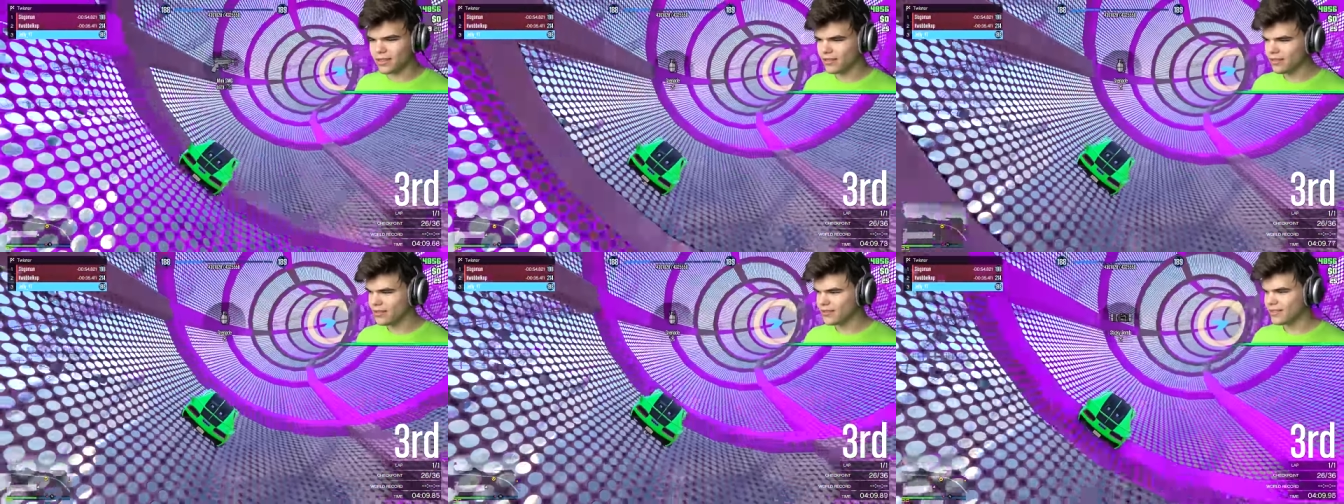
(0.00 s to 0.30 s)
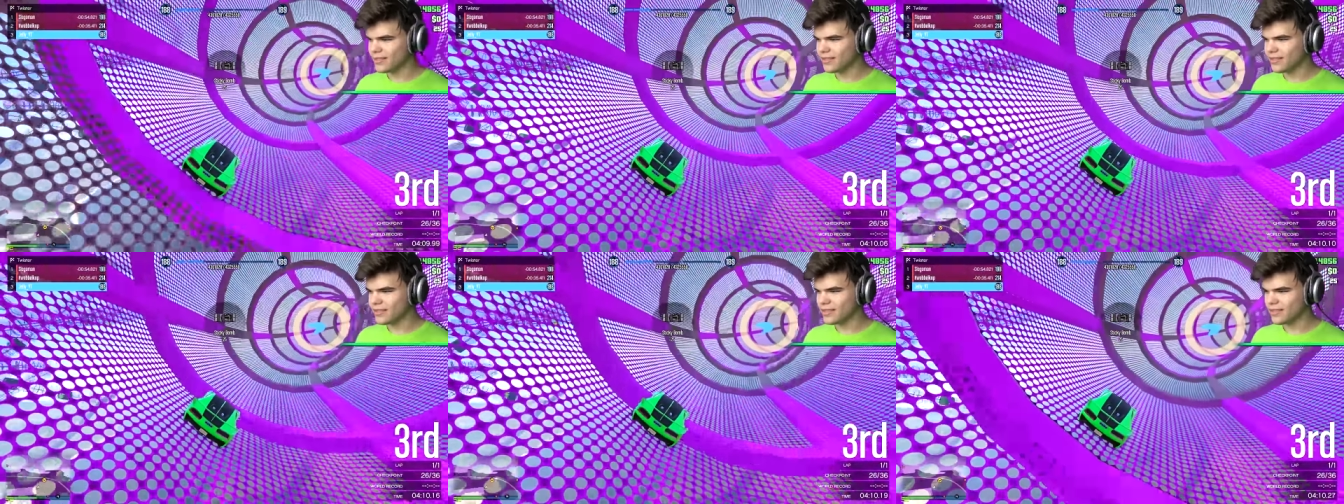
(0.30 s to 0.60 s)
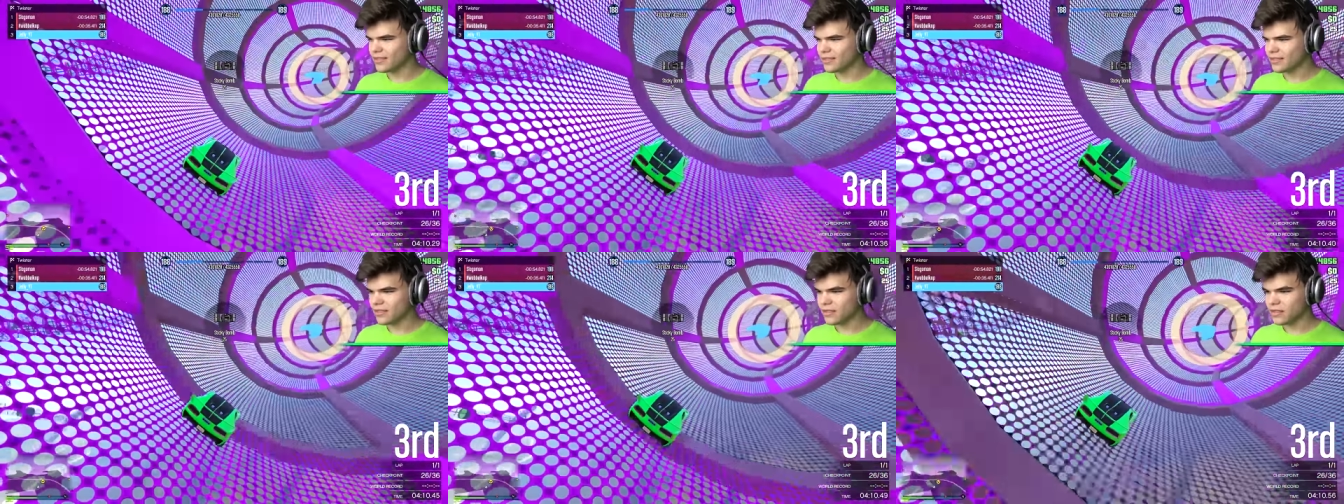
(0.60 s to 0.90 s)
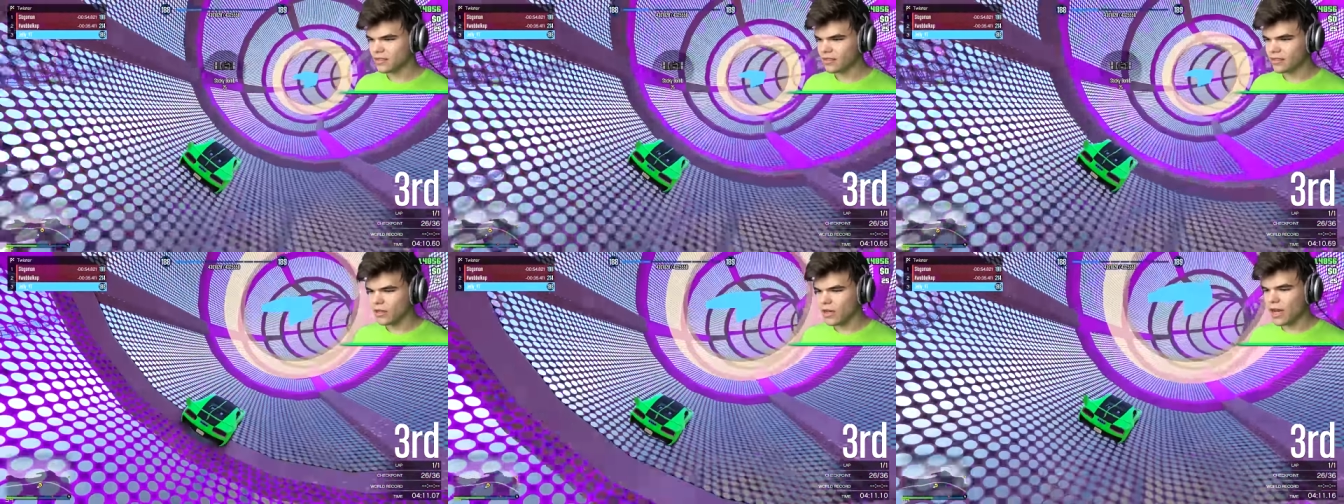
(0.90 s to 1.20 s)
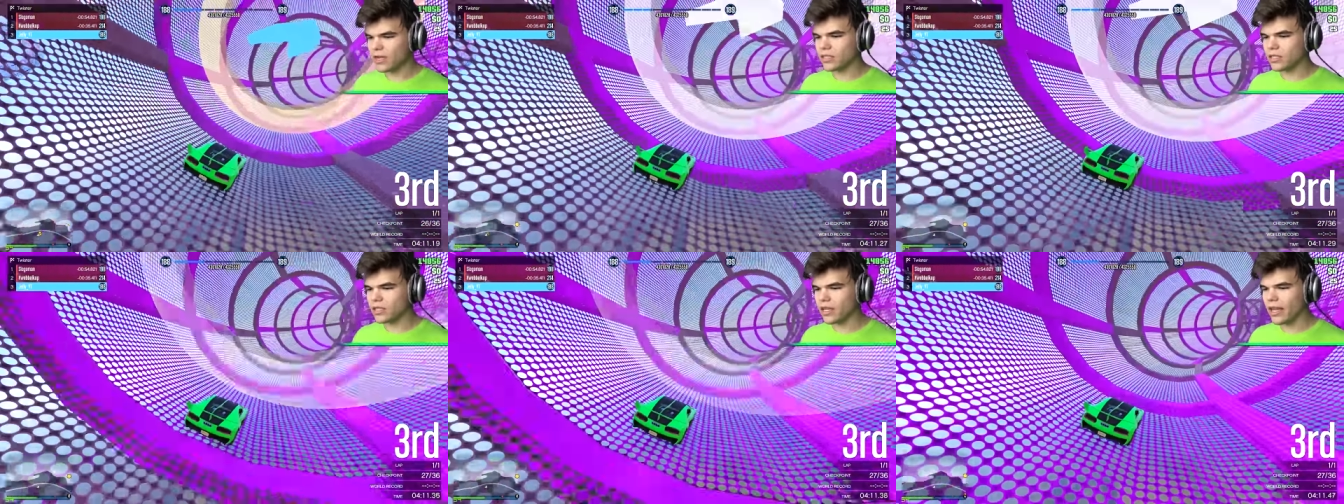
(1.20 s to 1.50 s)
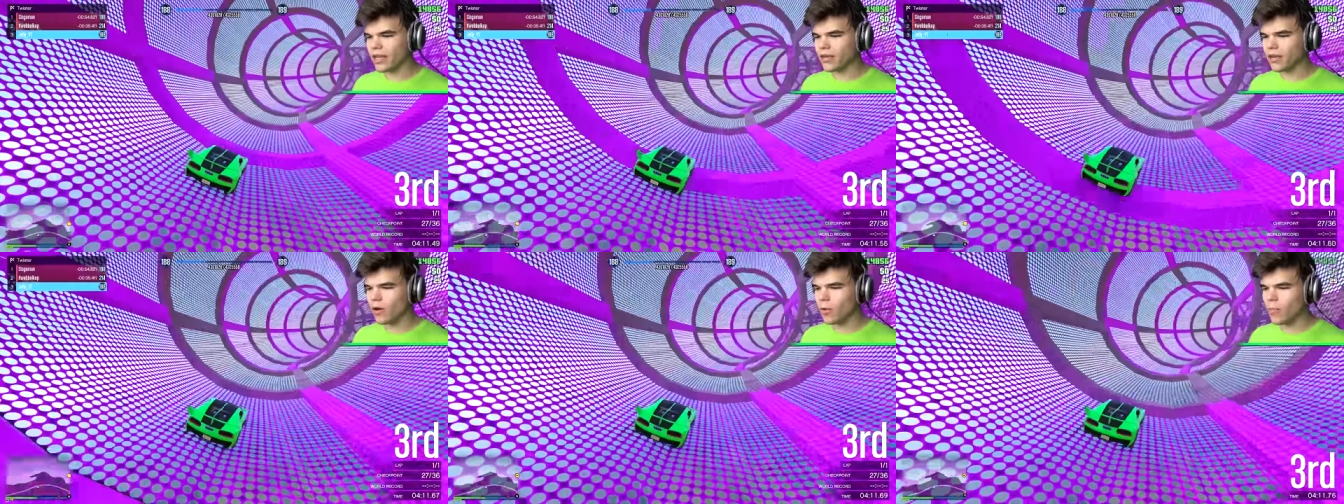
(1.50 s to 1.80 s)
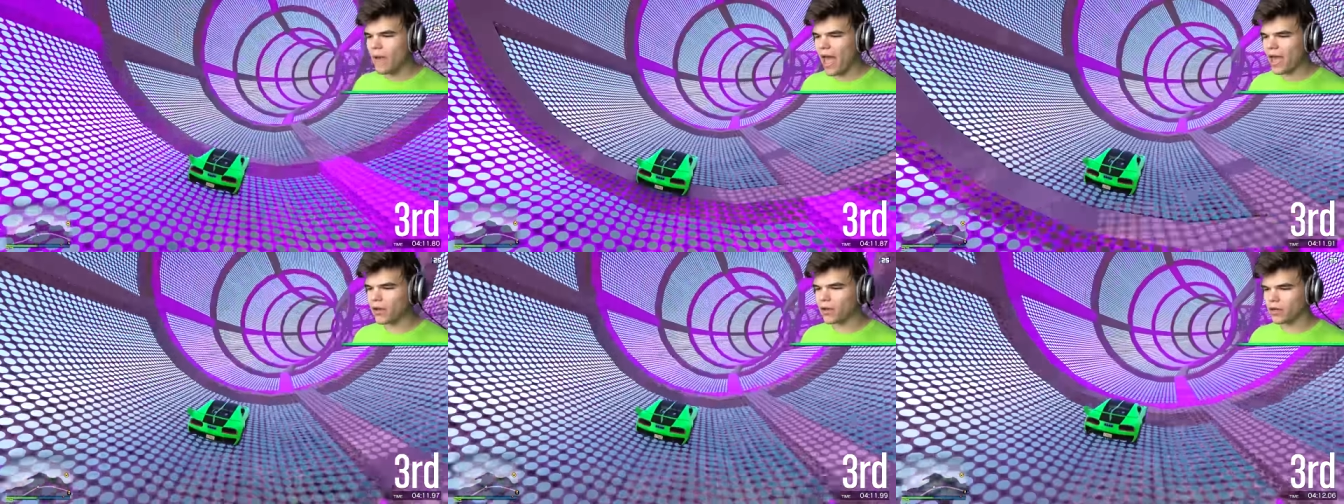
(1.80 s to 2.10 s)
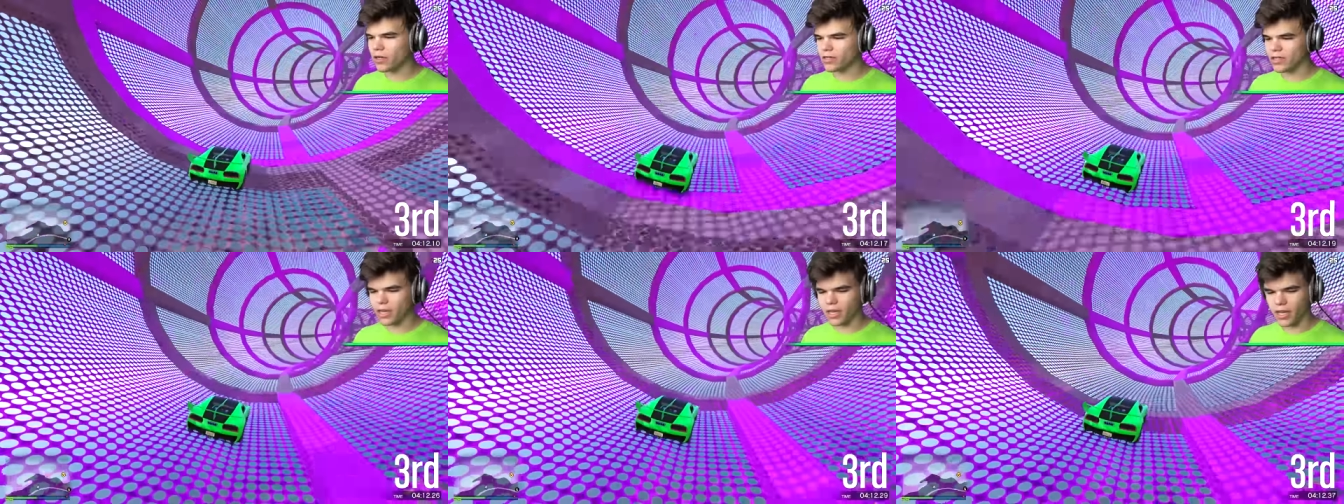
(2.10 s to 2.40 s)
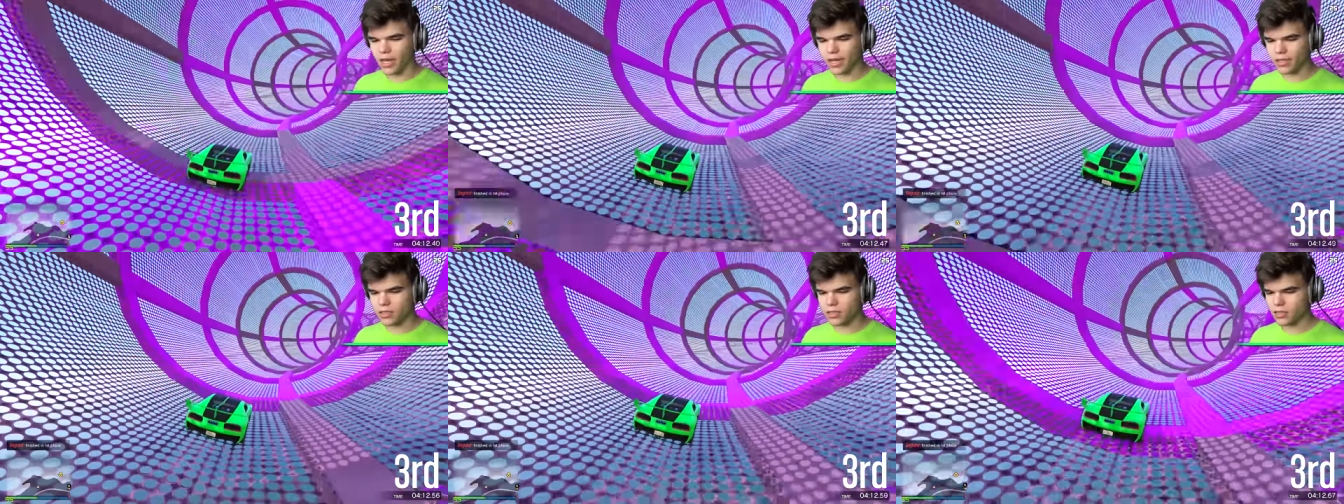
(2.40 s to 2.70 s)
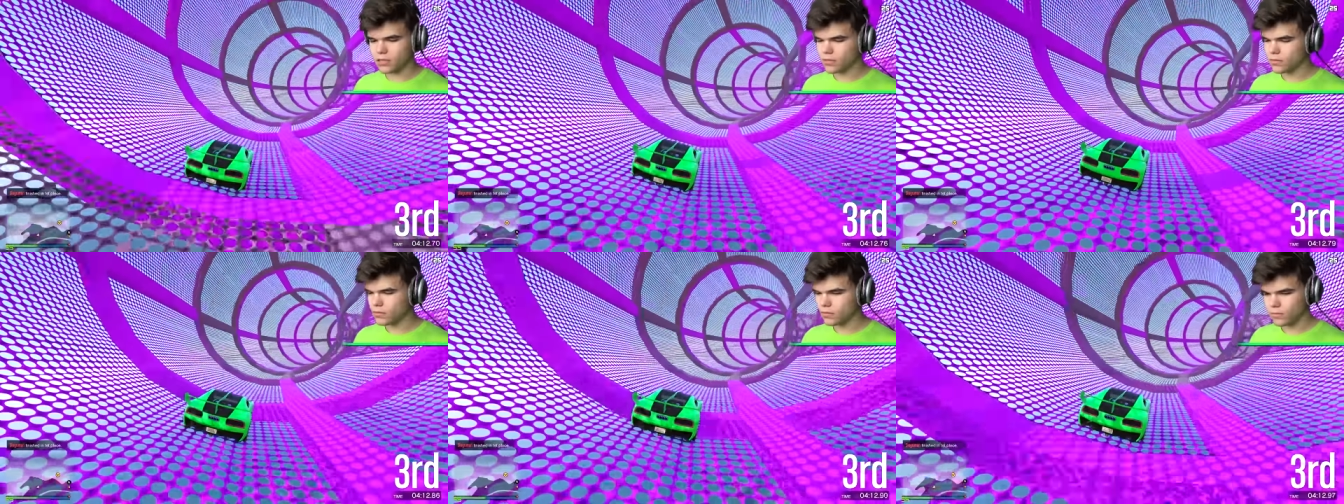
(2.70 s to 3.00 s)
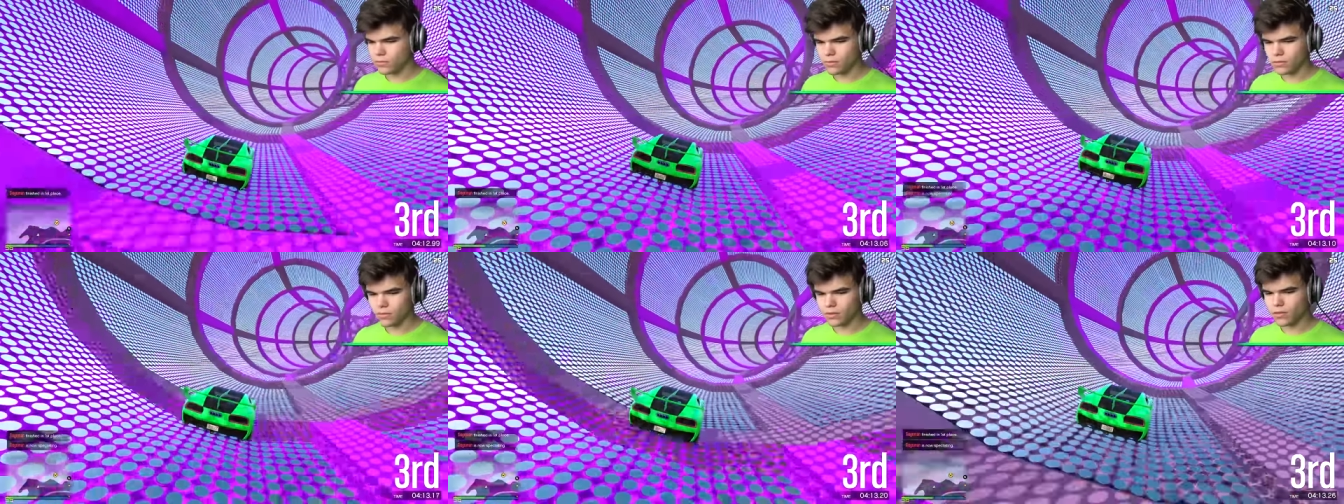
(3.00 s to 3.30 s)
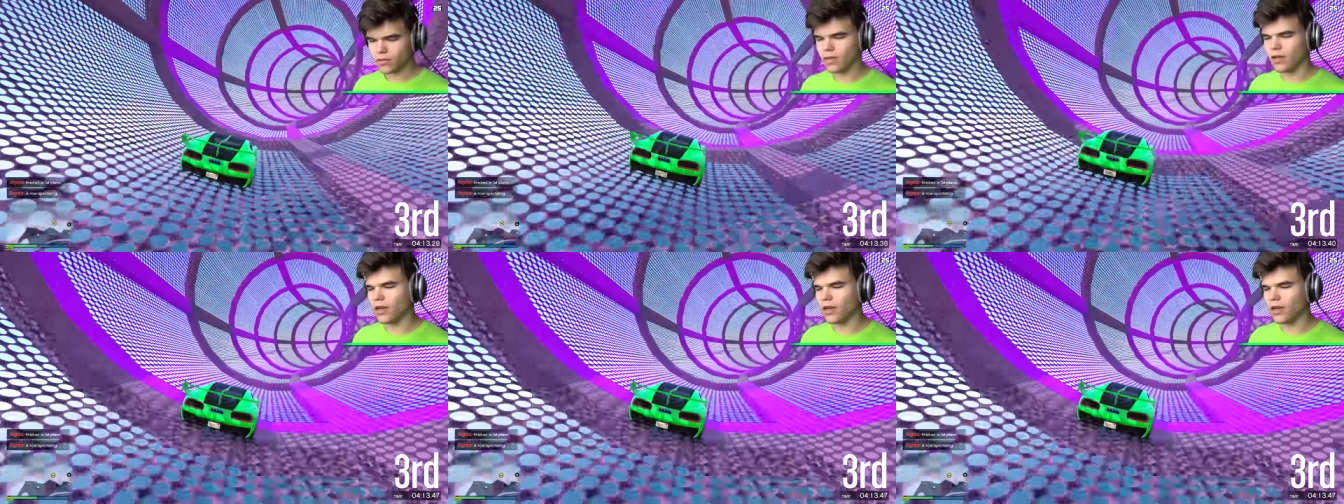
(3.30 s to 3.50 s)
I mean the DNF. I just Sorry. like going backwards, I guess. Okay, come on.